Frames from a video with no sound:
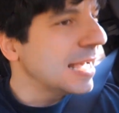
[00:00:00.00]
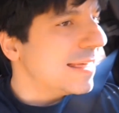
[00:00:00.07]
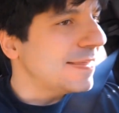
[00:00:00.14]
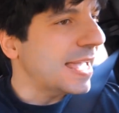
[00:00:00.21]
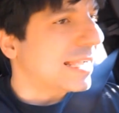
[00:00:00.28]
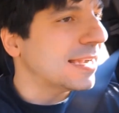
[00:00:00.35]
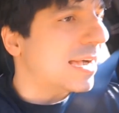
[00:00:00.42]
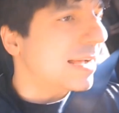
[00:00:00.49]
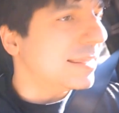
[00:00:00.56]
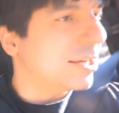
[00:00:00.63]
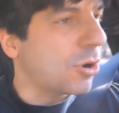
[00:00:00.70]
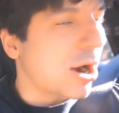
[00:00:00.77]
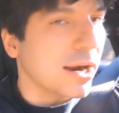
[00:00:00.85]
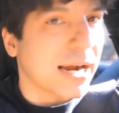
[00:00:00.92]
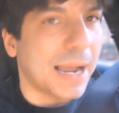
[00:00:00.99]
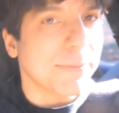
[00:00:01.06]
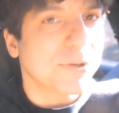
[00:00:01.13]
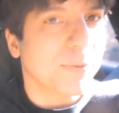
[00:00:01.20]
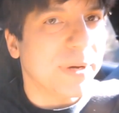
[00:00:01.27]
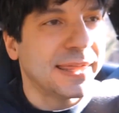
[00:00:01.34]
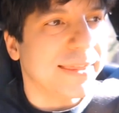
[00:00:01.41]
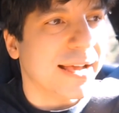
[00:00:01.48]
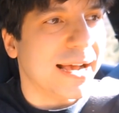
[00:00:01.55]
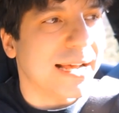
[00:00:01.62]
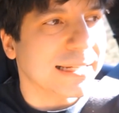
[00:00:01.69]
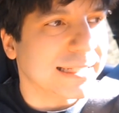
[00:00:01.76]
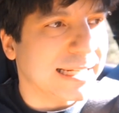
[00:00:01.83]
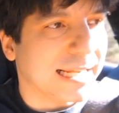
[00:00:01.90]
The car comes with
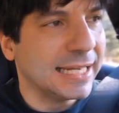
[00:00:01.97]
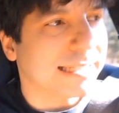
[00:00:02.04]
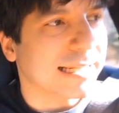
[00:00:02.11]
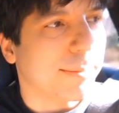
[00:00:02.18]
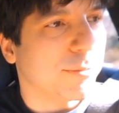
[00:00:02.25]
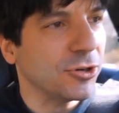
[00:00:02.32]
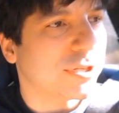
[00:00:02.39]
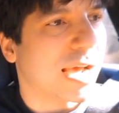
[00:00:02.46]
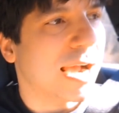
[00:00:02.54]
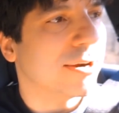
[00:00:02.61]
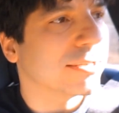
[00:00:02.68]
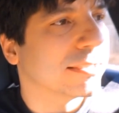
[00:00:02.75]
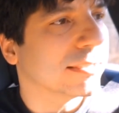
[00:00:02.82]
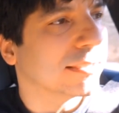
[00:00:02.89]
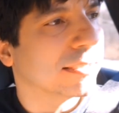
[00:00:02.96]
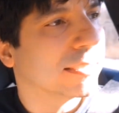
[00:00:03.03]
sticky summer tires.